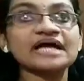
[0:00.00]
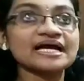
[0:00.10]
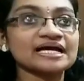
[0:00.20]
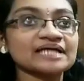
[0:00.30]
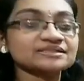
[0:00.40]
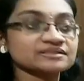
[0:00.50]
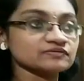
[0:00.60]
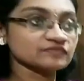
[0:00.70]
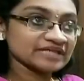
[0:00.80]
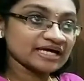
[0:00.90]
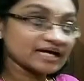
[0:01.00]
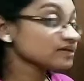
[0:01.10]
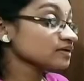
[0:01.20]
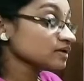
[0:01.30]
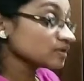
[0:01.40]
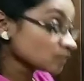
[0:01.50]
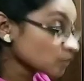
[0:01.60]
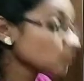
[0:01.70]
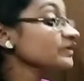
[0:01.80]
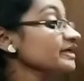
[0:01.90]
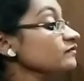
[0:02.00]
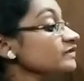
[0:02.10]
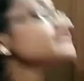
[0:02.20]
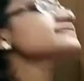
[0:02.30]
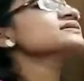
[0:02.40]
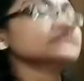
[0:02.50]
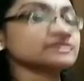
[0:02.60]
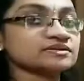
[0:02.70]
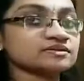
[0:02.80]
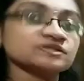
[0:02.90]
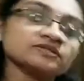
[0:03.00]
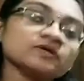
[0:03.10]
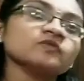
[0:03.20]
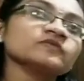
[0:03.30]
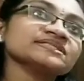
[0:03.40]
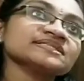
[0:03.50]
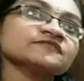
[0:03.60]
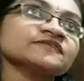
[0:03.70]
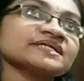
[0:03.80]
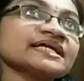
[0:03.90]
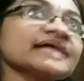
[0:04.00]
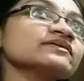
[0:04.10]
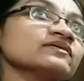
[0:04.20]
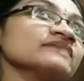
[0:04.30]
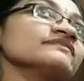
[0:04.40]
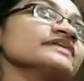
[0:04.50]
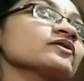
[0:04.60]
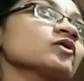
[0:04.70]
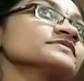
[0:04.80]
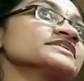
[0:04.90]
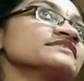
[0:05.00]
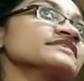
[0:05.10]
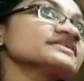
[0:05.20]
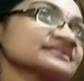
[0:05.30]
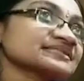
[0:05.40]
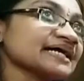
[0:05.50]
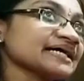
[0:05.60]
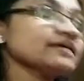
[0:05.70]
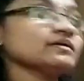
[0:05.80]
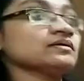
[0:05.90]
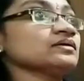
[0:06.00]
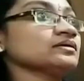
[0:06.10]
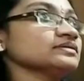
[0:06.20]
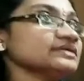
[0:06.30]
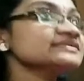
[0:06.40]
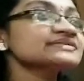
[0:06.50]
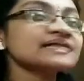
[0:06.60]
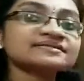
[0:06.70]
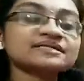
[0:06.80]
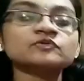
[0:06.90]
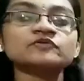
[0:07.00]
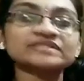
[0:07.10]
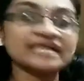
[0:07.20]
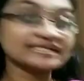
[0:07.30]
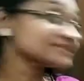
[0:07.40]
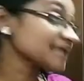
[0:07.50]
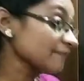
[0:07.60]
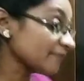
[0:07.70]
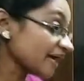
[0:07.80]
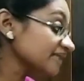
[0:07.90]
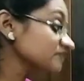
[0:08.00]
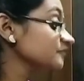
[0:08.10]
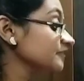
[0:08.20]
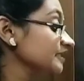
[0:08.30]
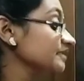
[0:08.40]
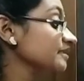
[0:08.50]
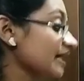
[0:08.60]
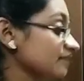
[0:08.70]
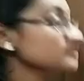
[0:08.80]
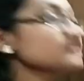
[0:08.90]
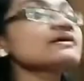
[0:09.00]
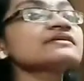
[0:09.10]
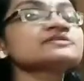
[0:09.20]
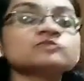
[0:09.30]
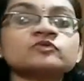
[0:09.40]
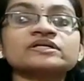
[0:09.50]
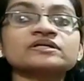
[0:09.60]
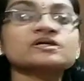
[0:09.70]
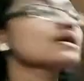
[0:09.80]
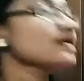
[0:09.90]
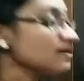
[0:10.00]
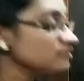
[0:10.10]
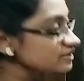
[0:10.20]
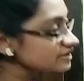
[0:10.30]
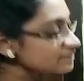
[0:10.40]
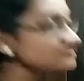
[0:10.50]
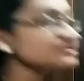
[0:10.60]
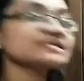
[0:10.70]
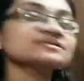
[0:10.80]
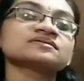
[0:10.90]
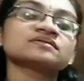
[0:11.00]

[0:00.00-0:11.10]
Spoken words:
and we are moving with the earth. So we just feel like when we are observing the sky, these stars are moving. That is apparent feeling. Actually what's moving? Our earth is